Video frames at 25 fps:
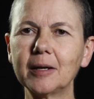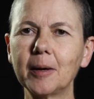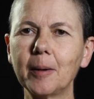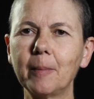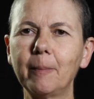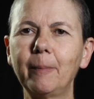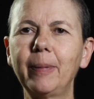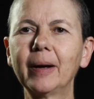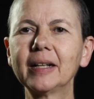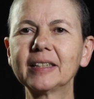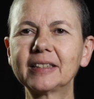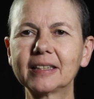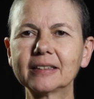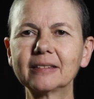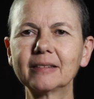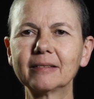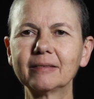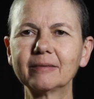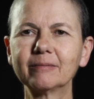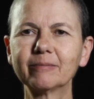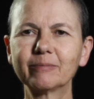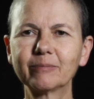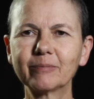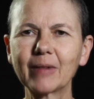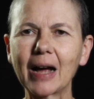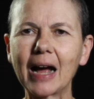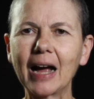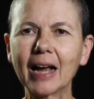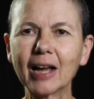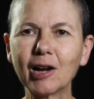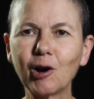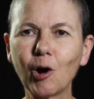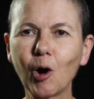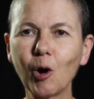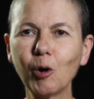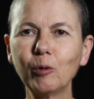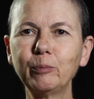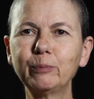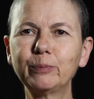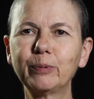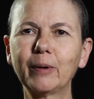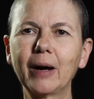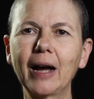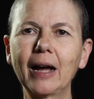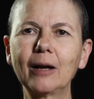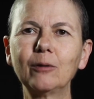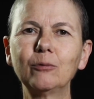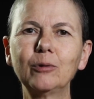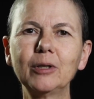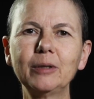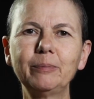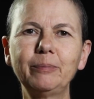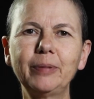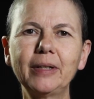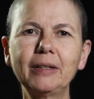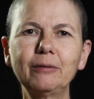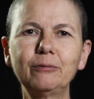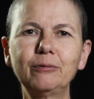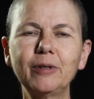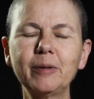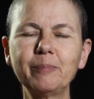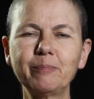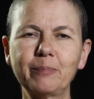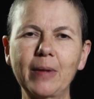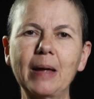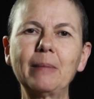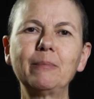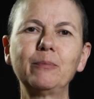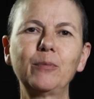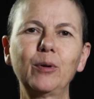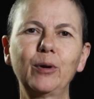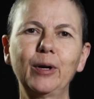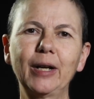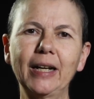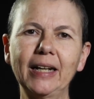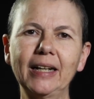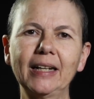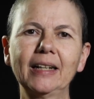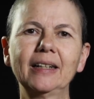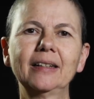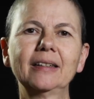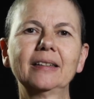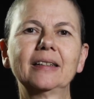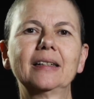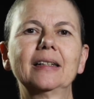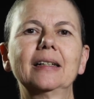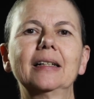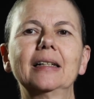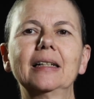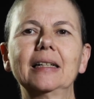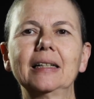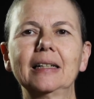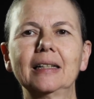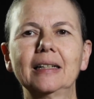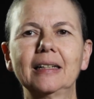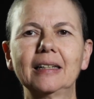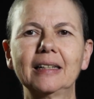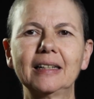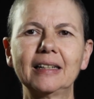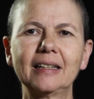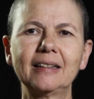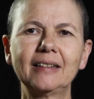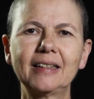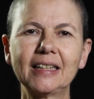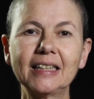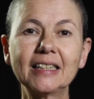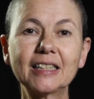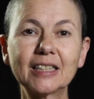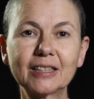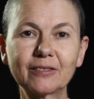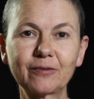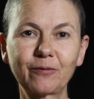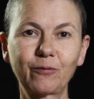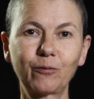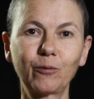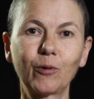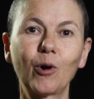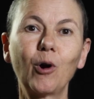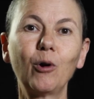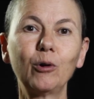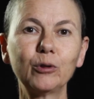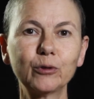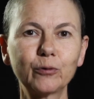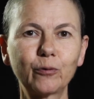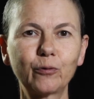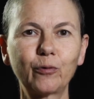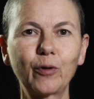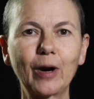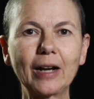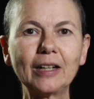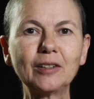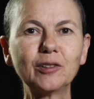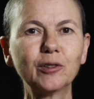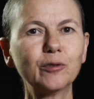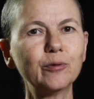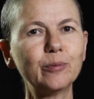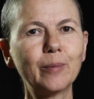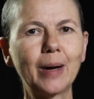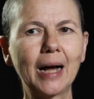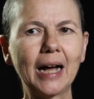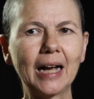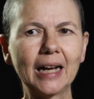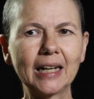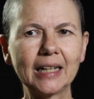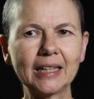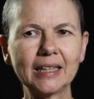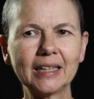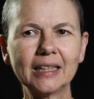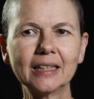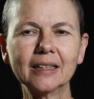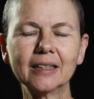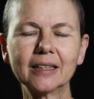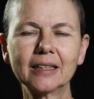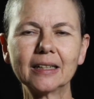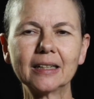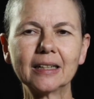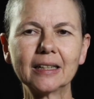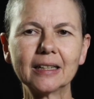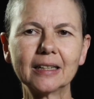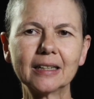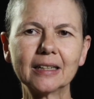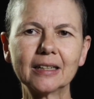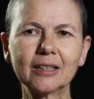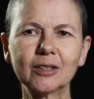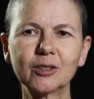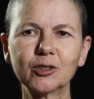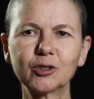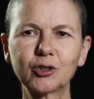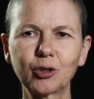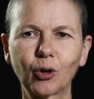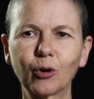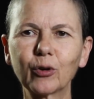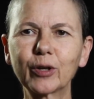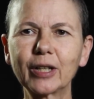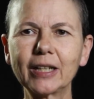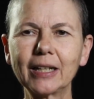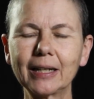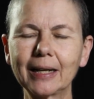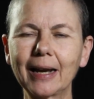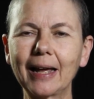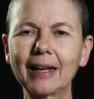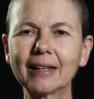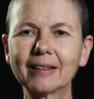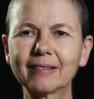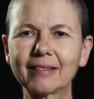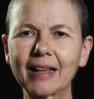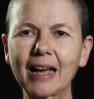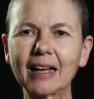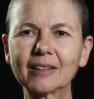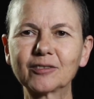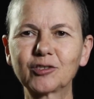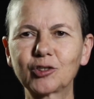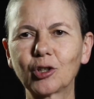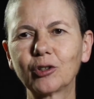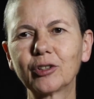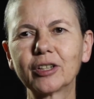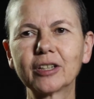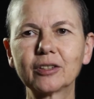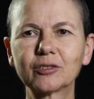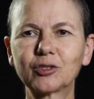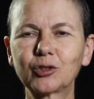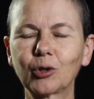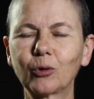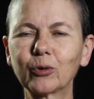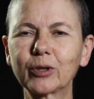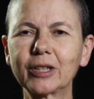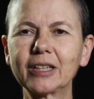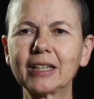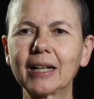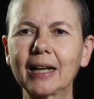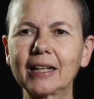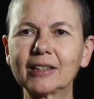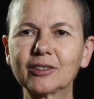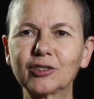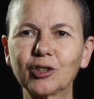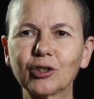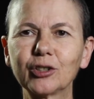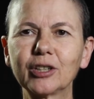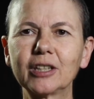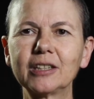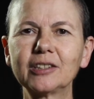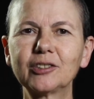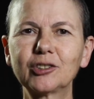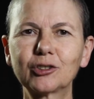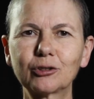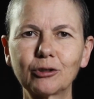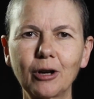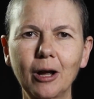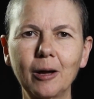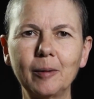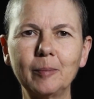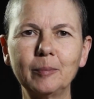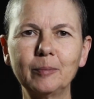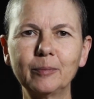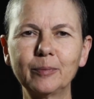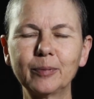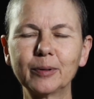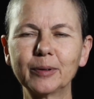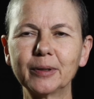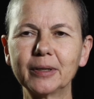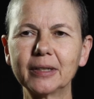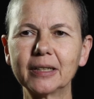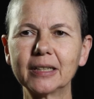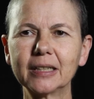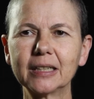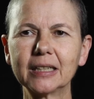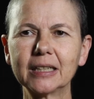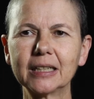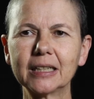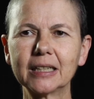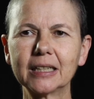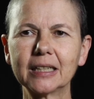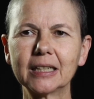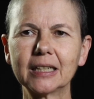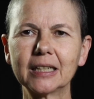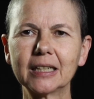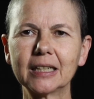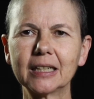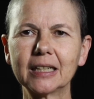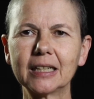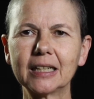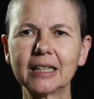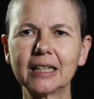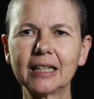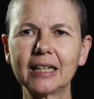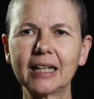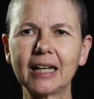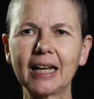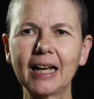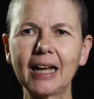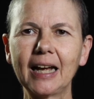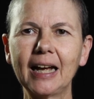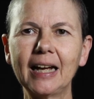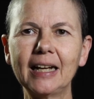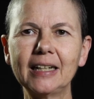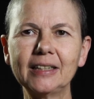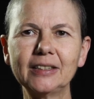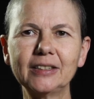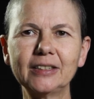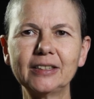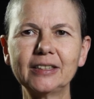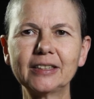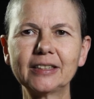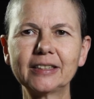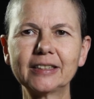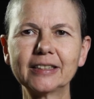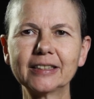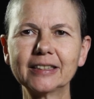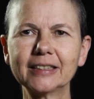But I hope I will be remembering this old friend of mine talking like that, talking like Donald Trump. And